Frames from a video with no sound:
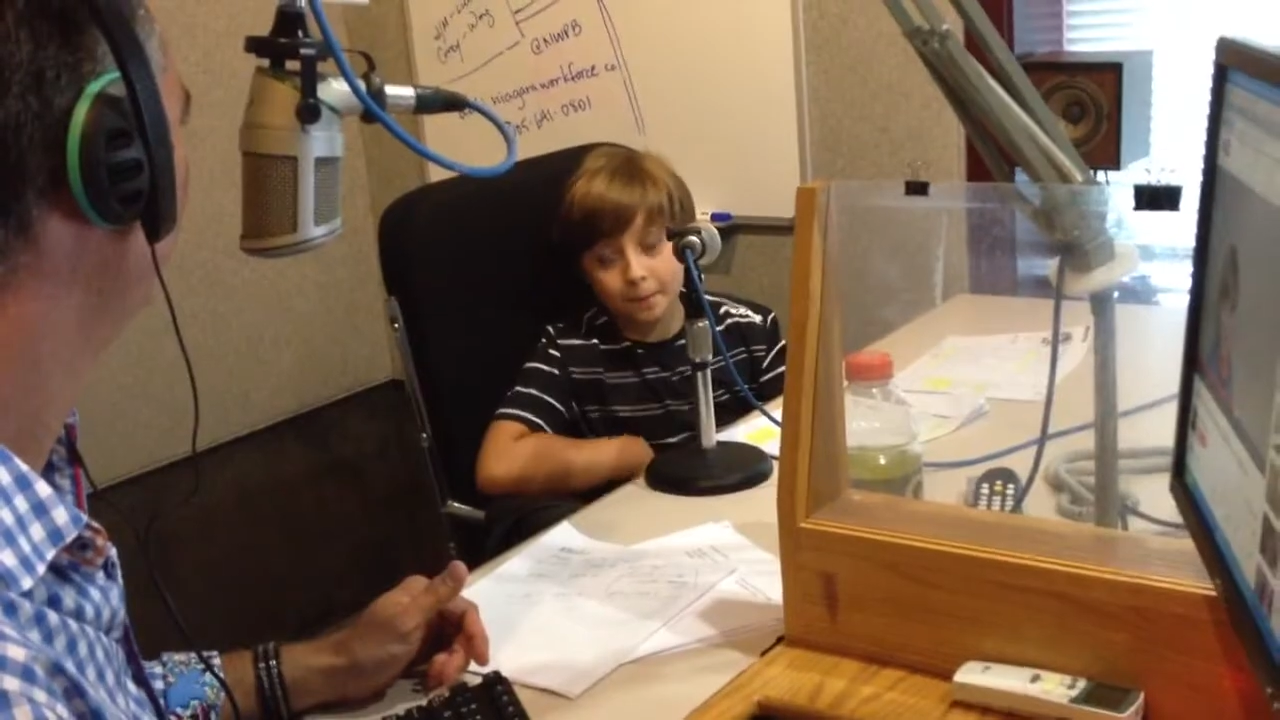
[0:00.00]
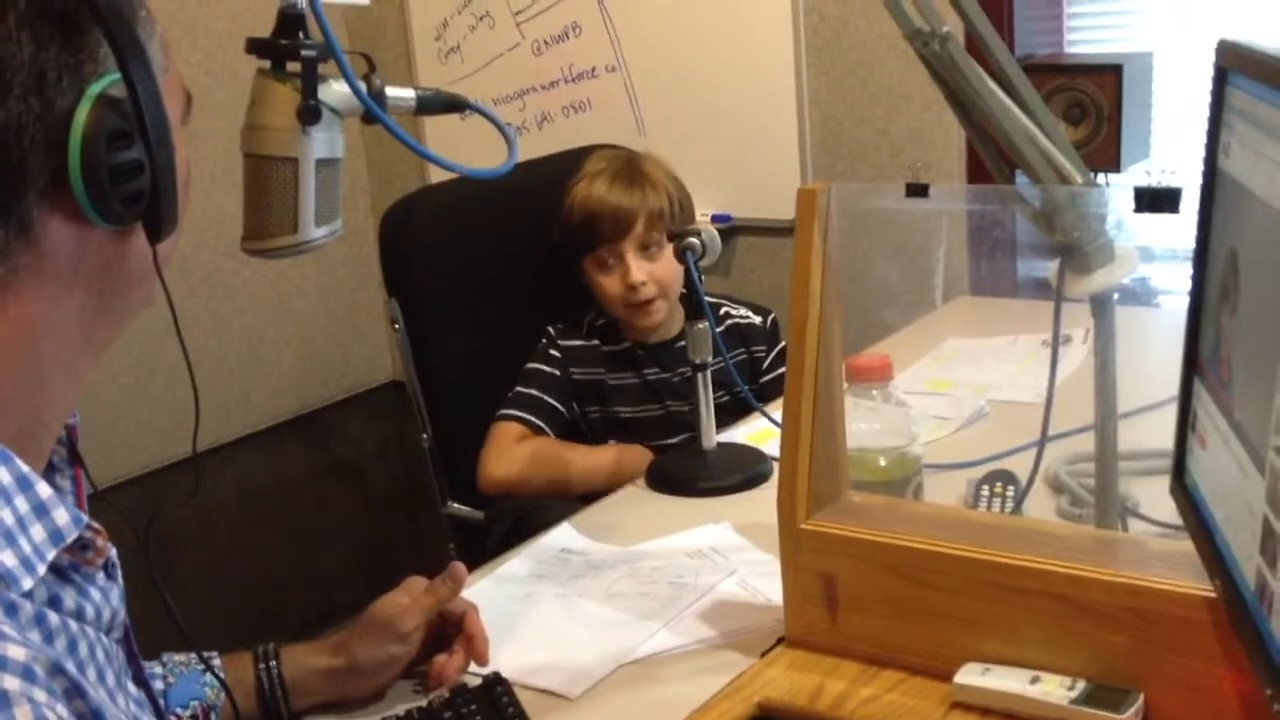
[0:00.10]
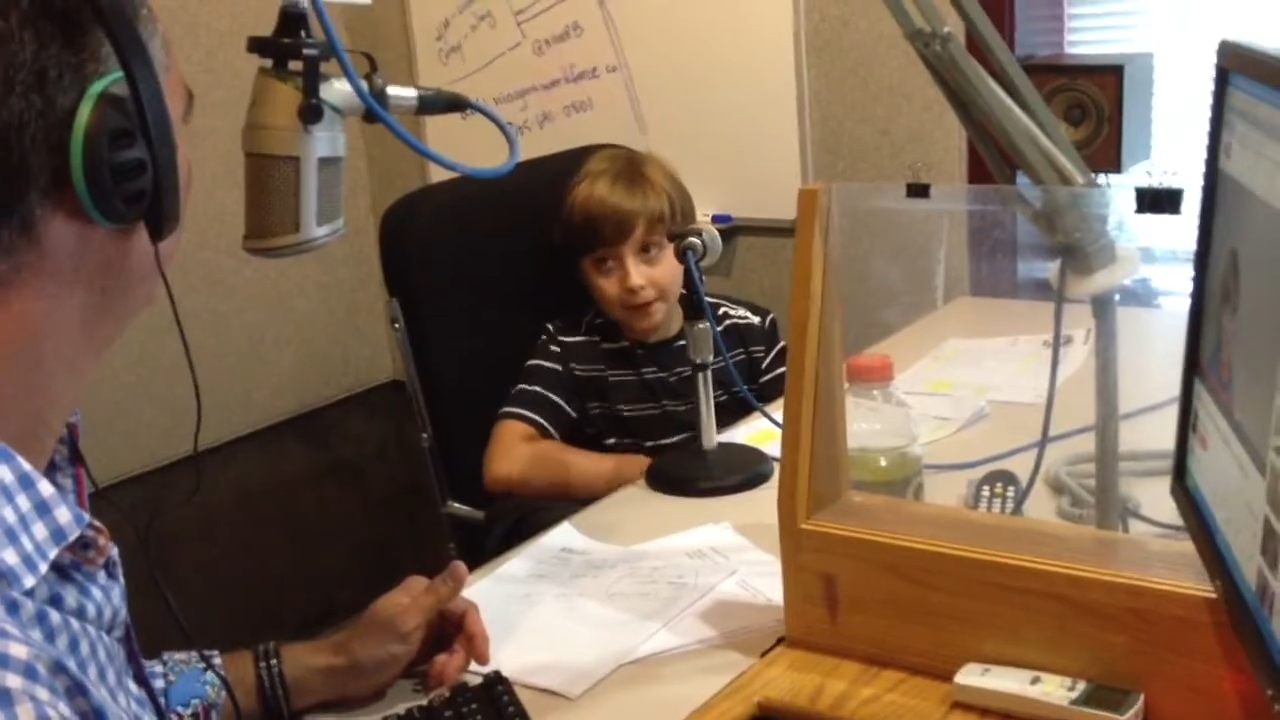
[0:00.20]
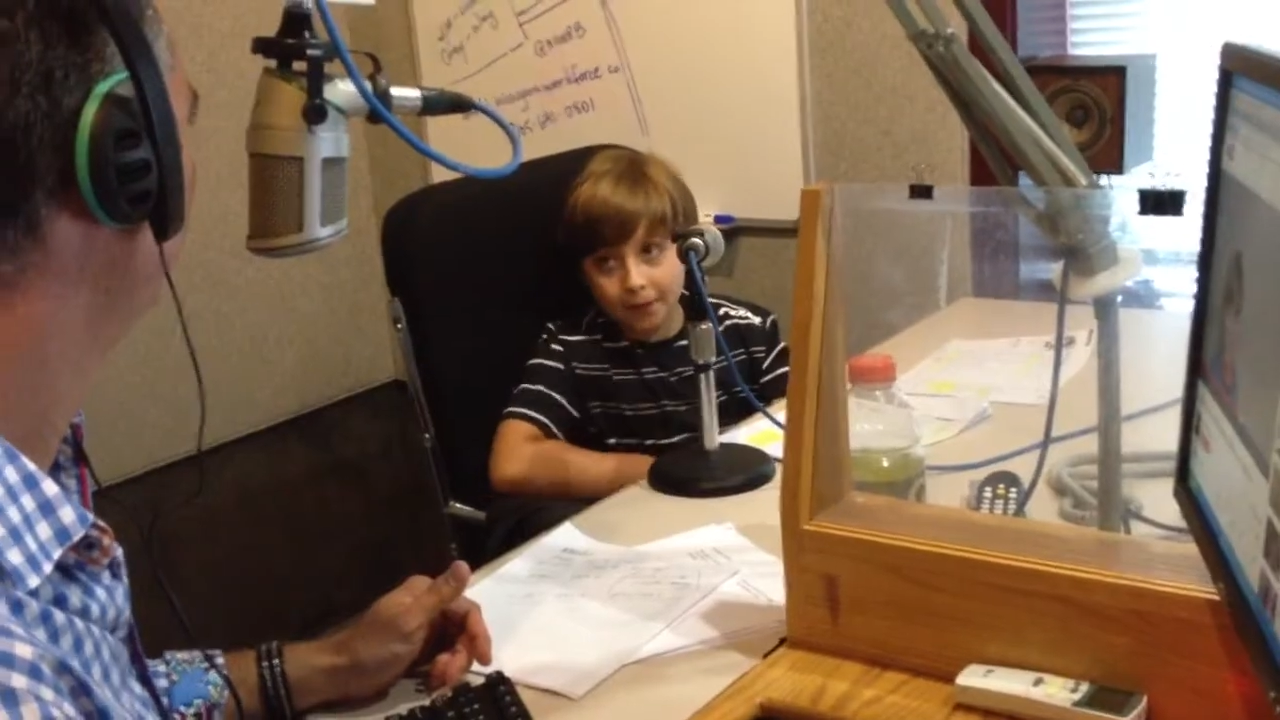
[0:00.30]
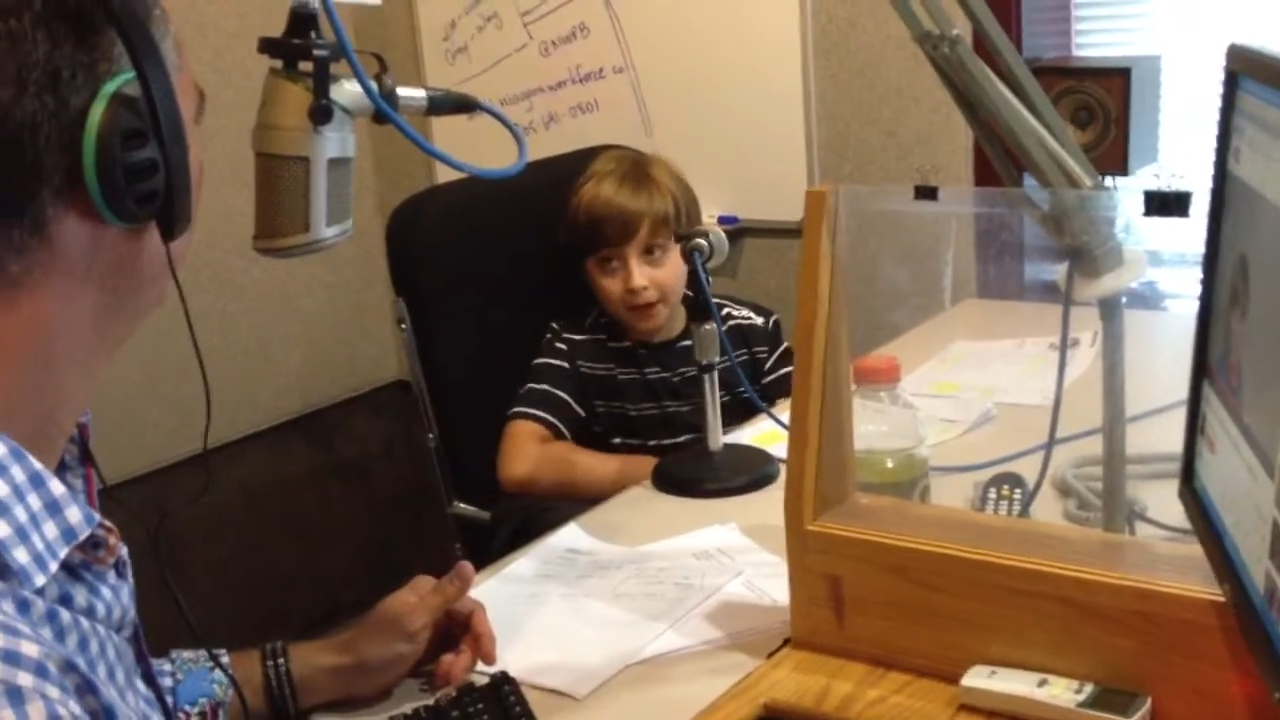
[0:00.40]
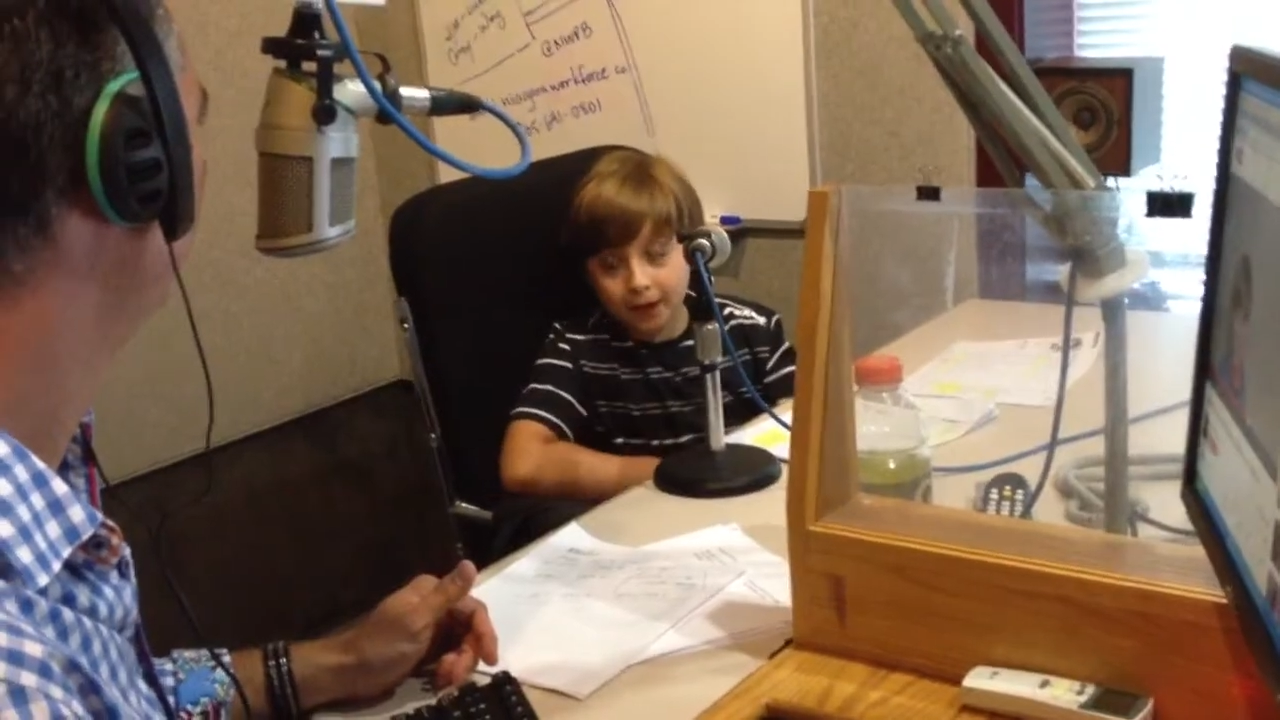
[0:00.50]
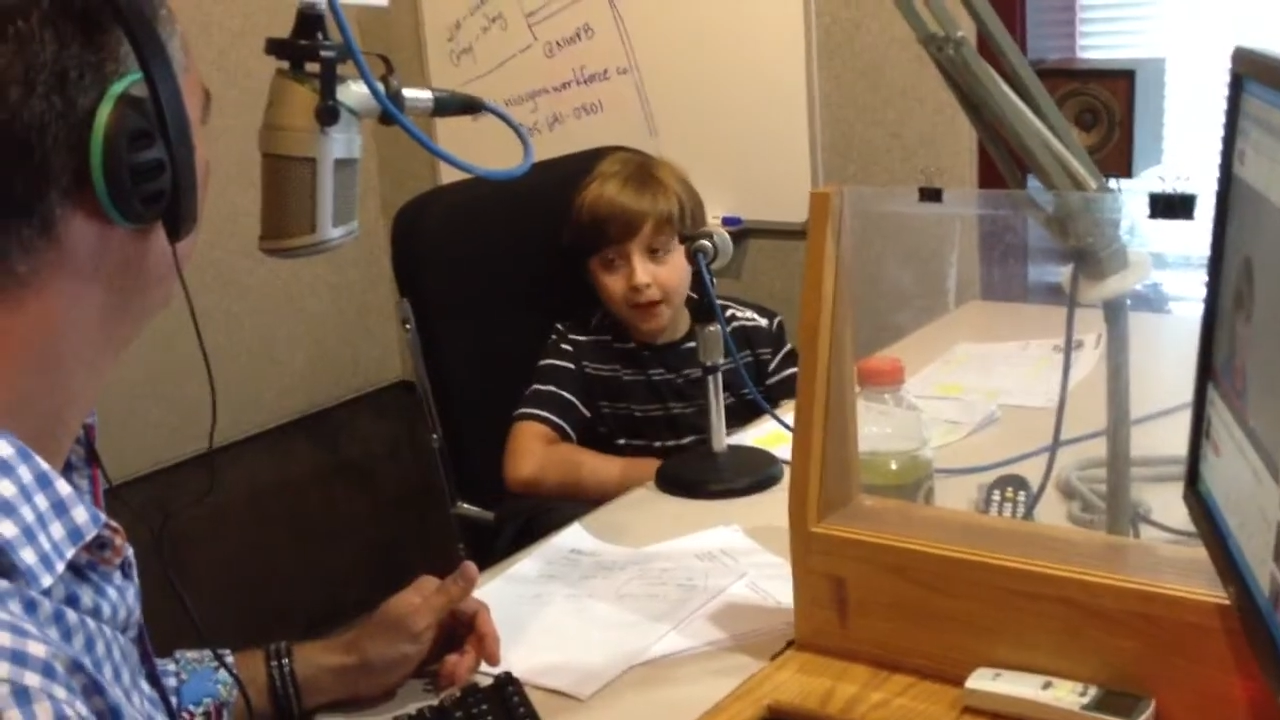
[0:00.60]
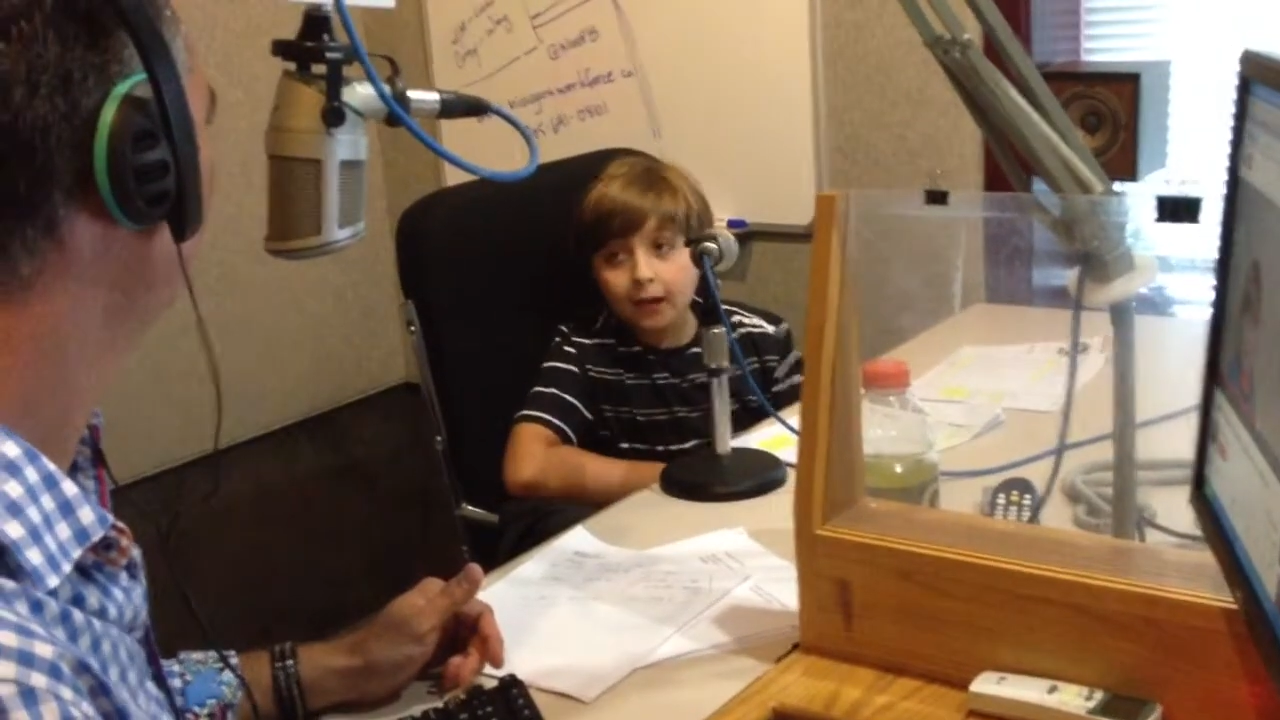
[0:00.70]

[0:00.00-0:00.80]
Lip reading: family.